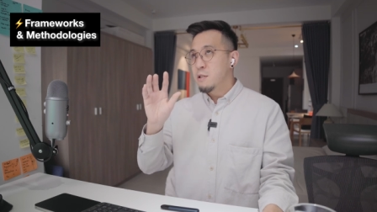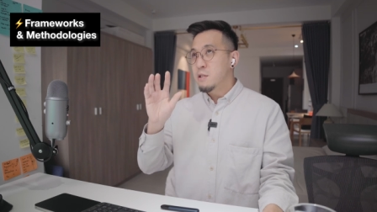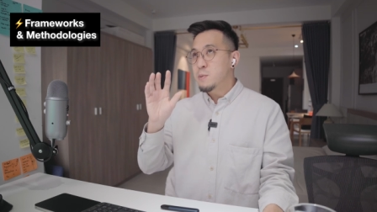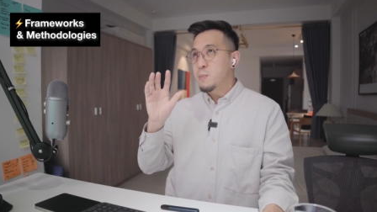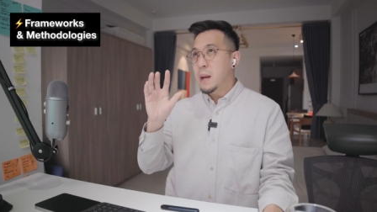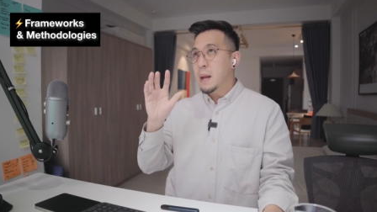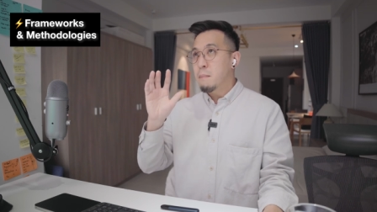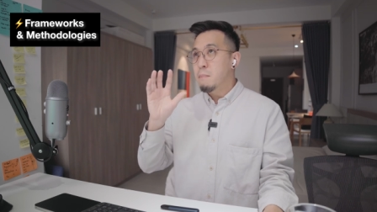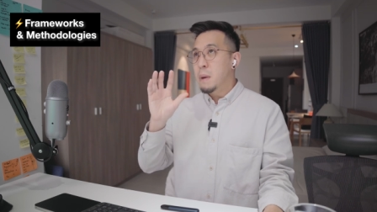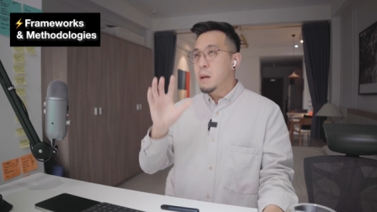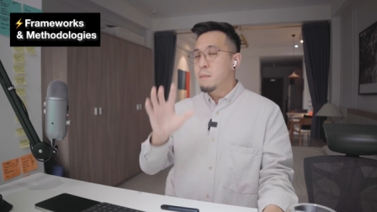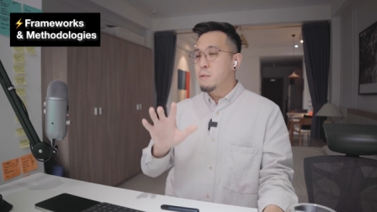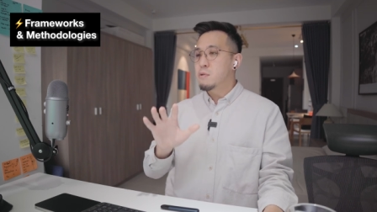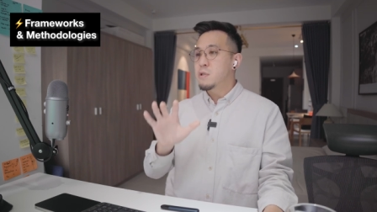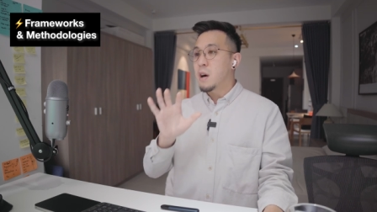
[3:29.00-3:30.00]
you're spending
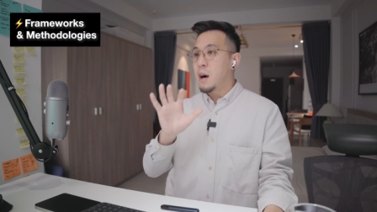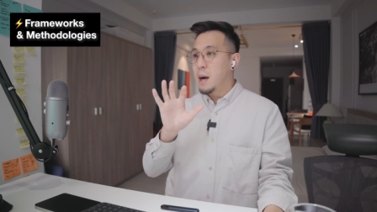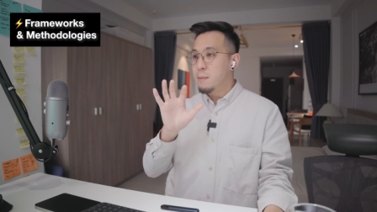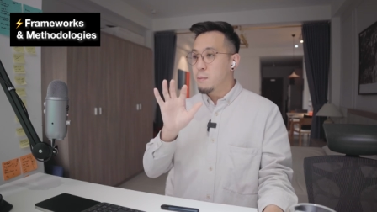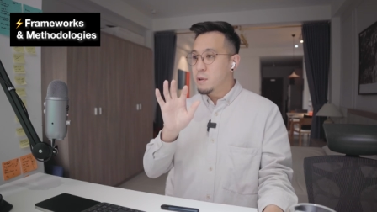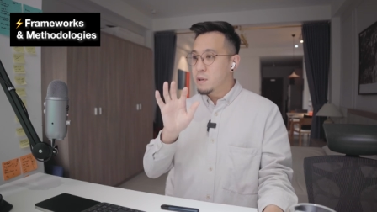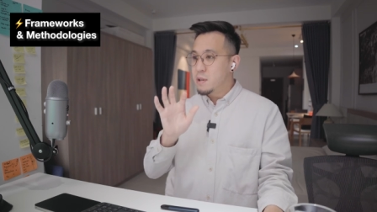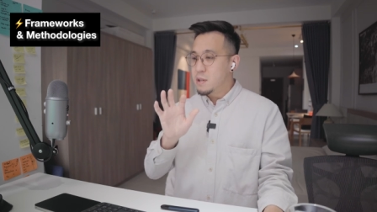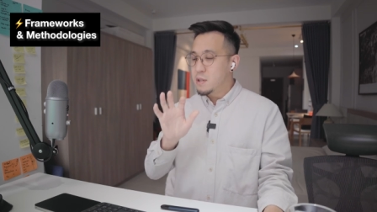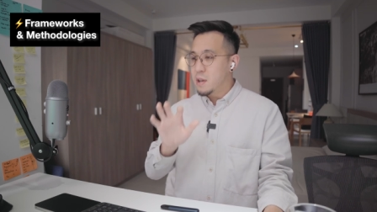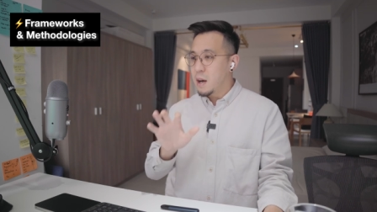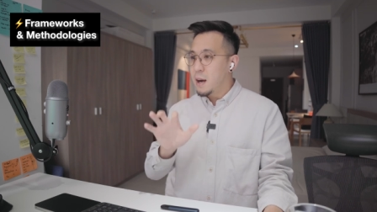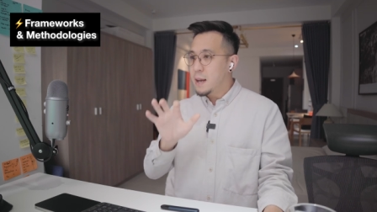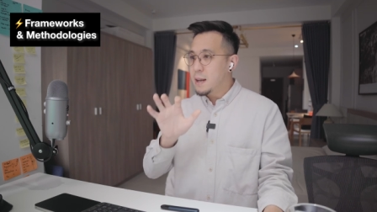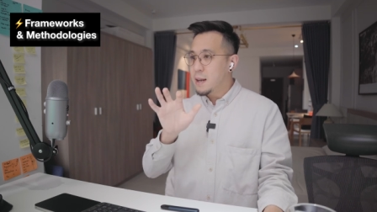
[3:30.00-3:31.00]
minimal time on
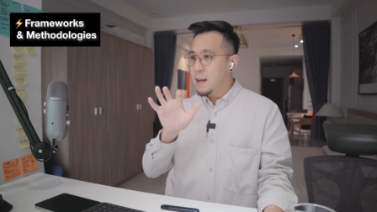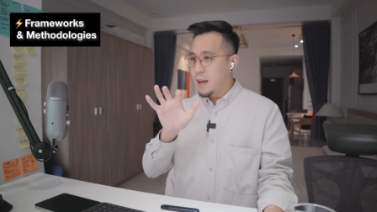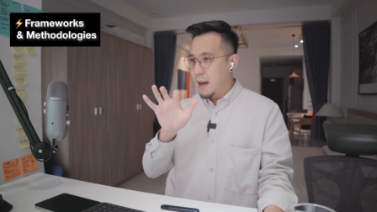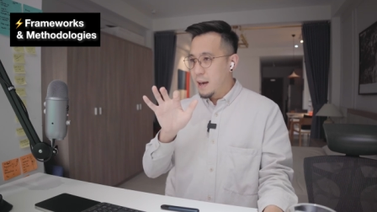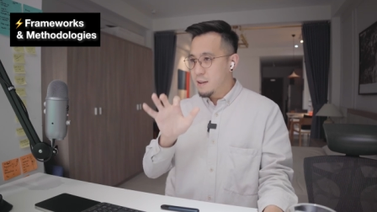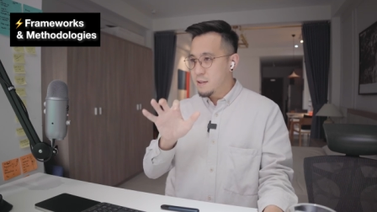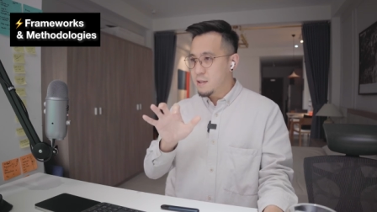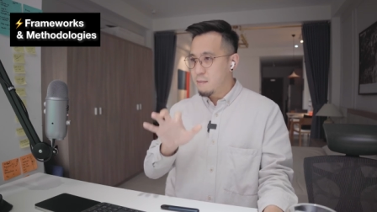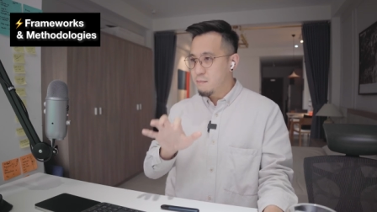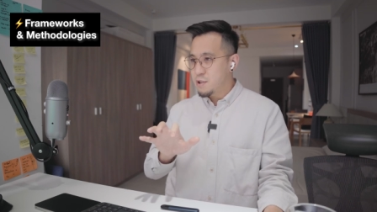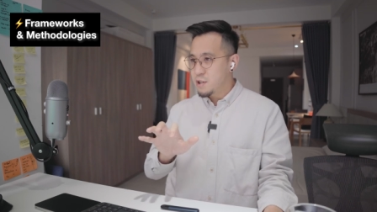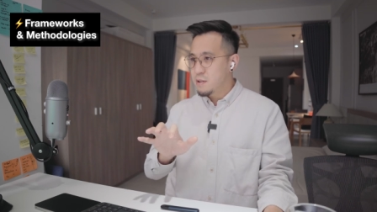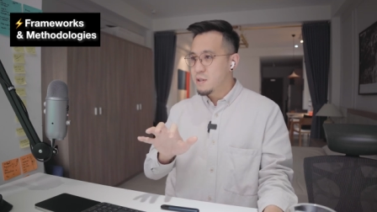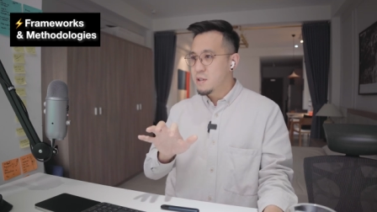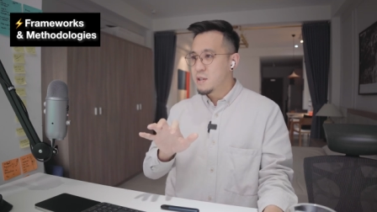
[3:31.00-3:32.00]
design and
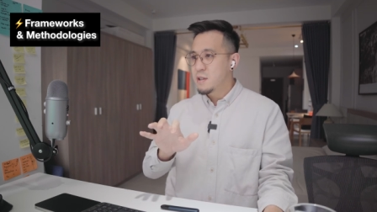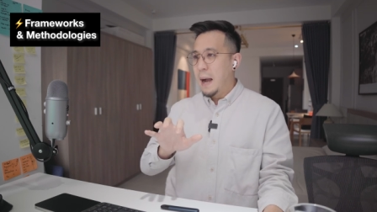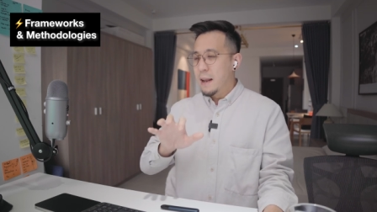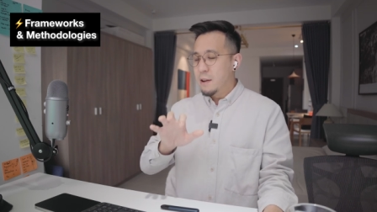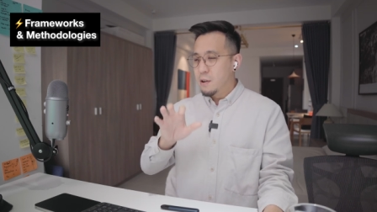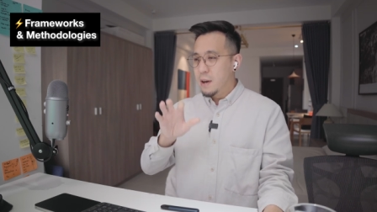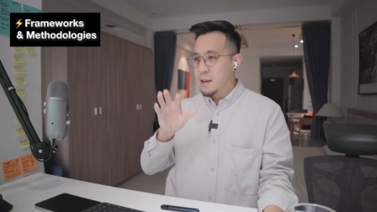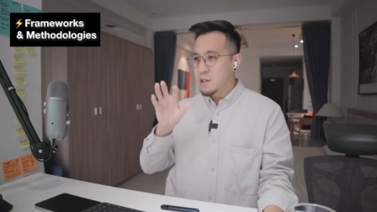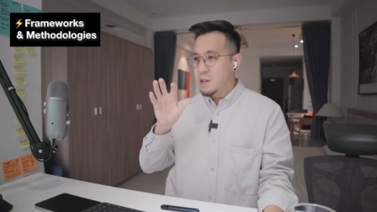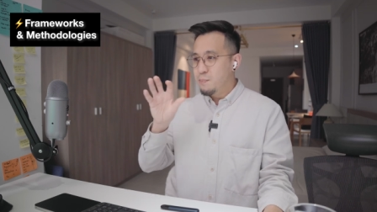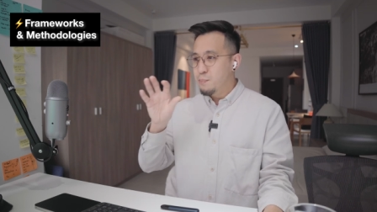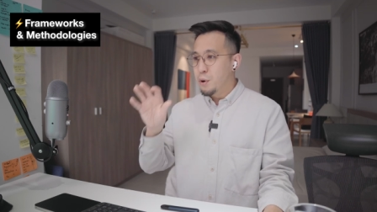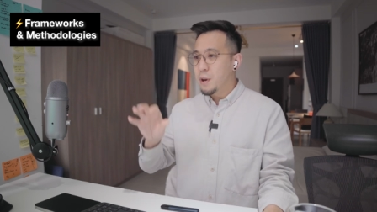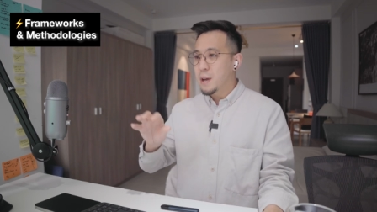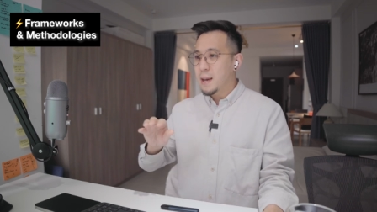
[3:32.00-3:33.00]
assumptions, and you're actually
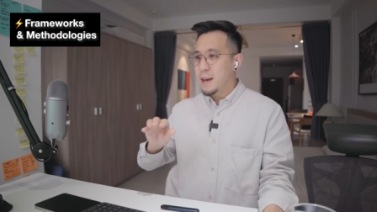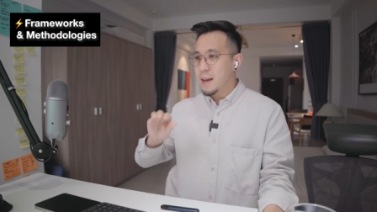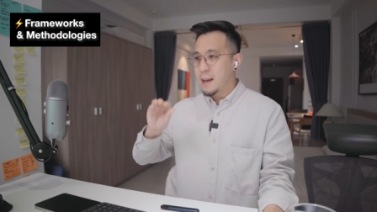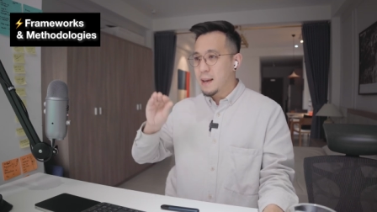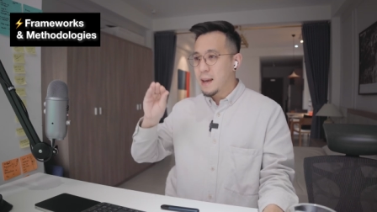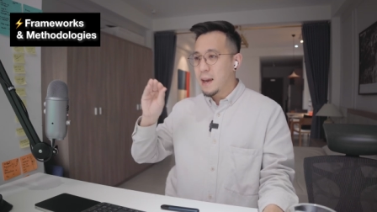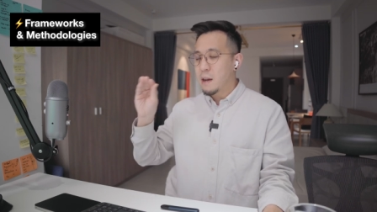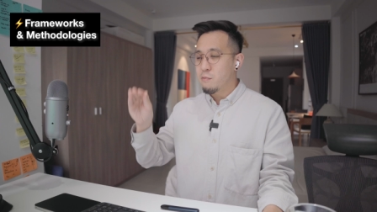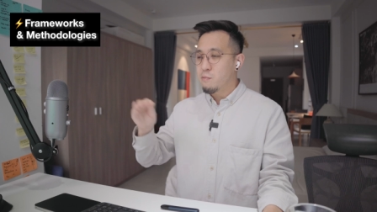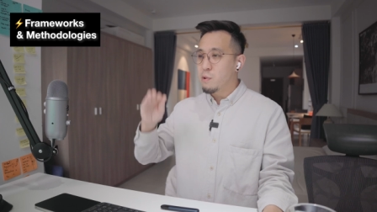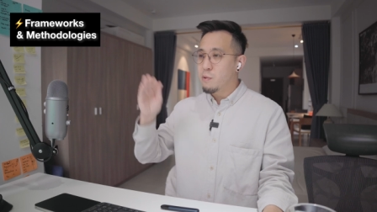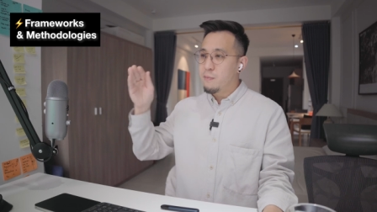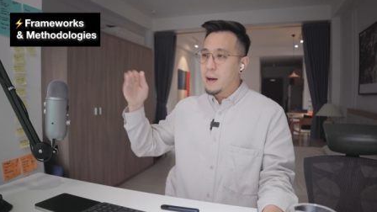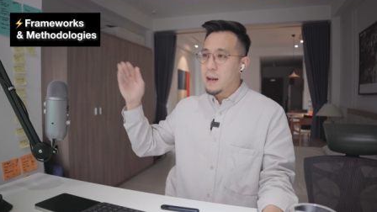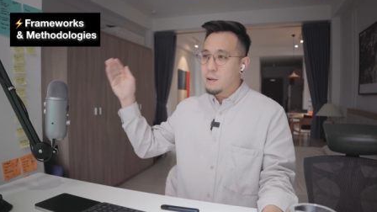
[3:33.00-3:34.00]
putting it and getting
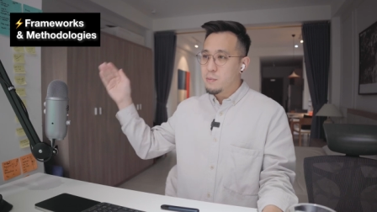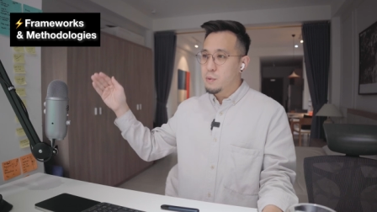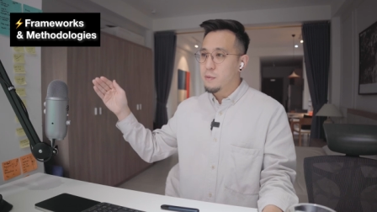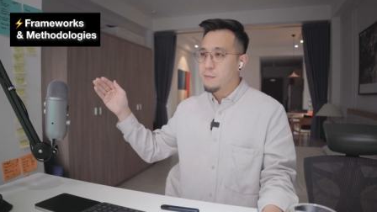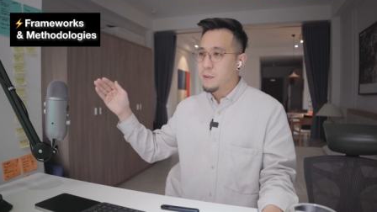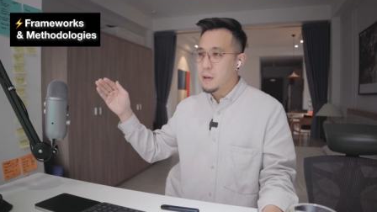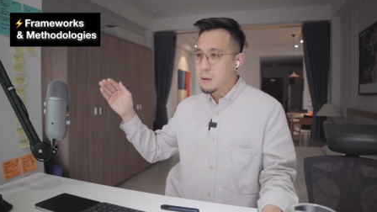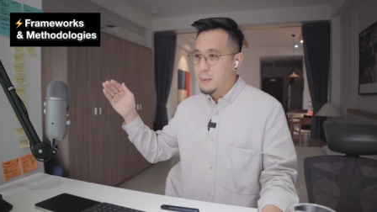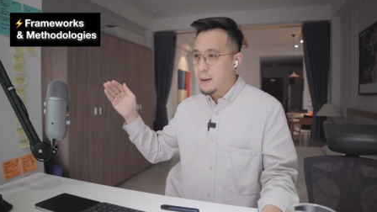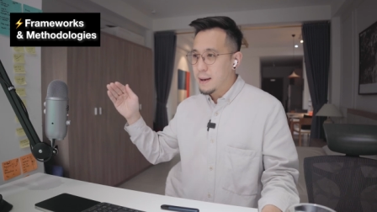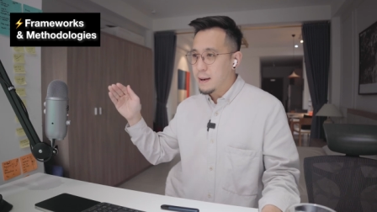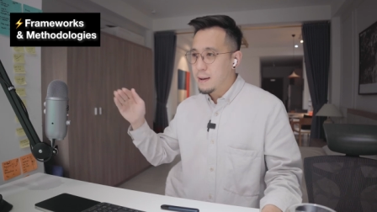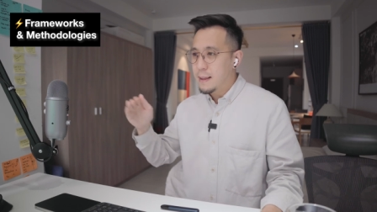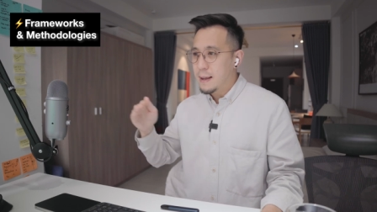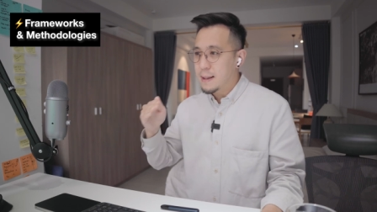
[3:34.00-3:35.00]
real valuable
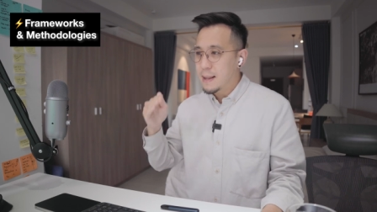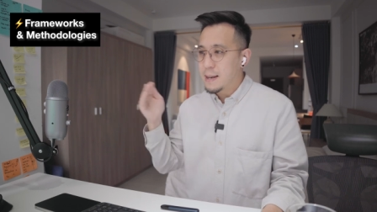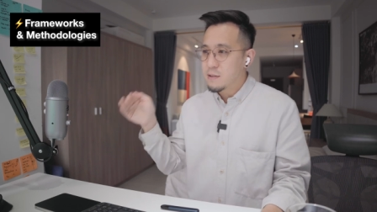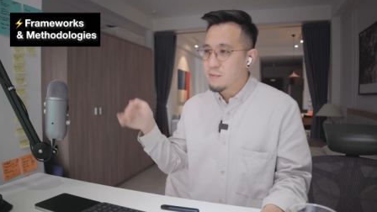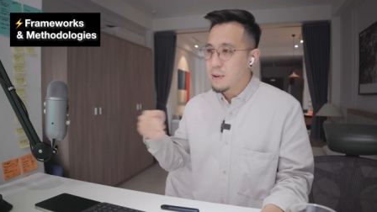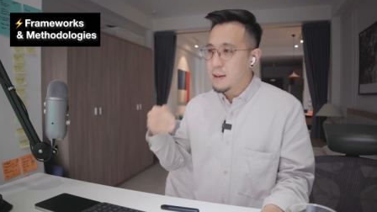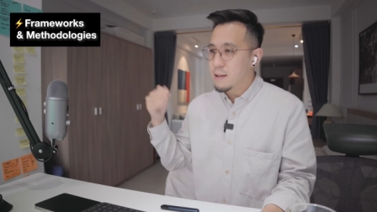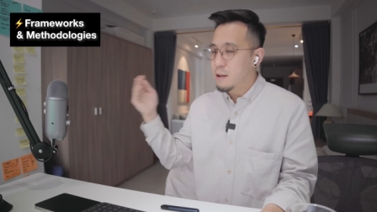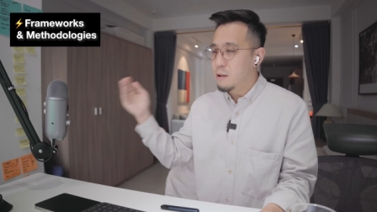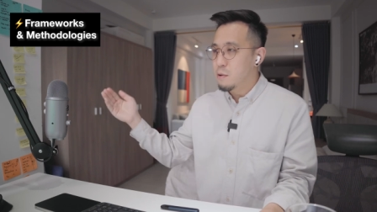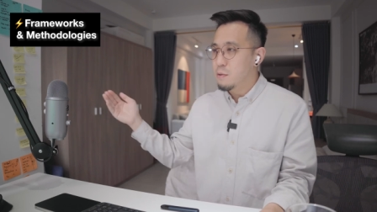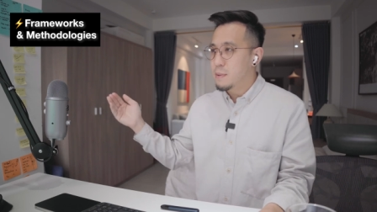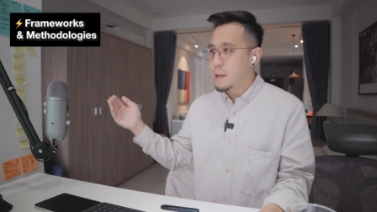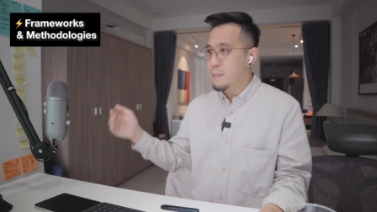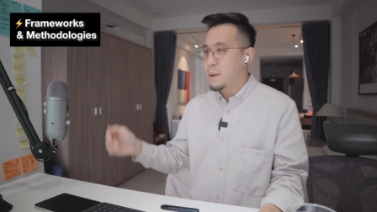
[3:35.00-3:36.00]
feedback. I think that's really the
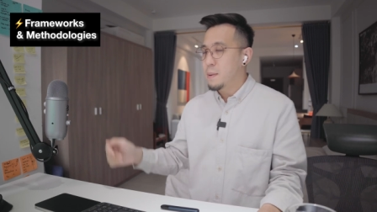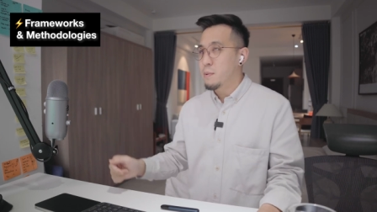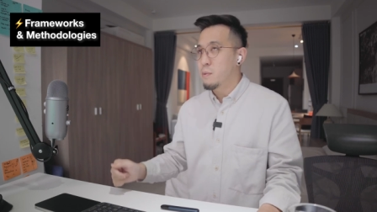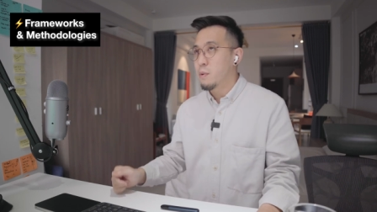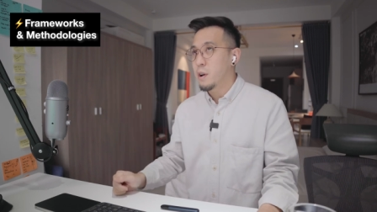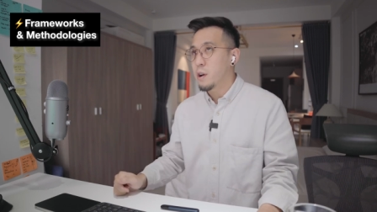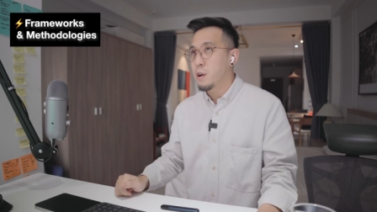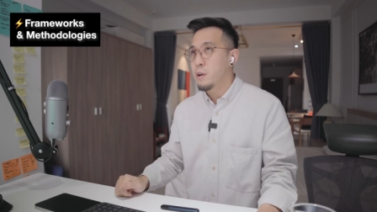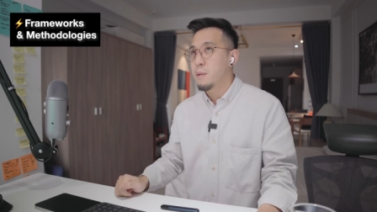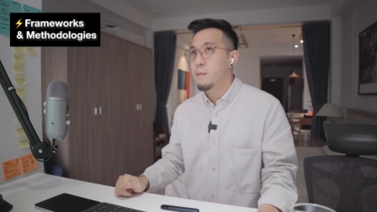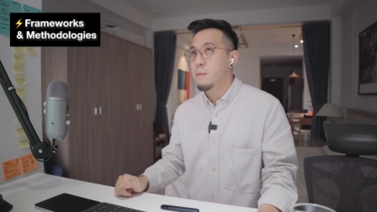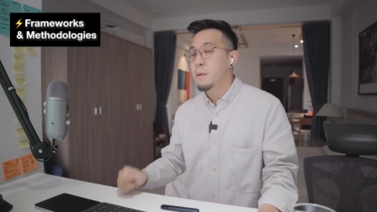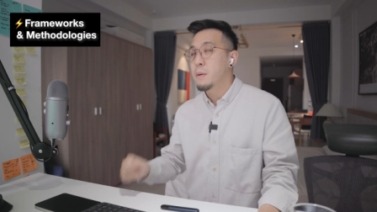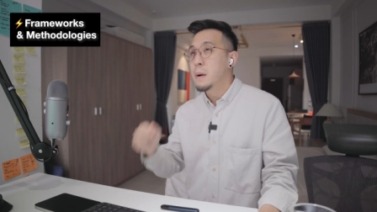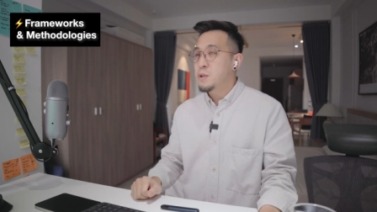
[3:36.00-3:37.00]
loop that people want to go through.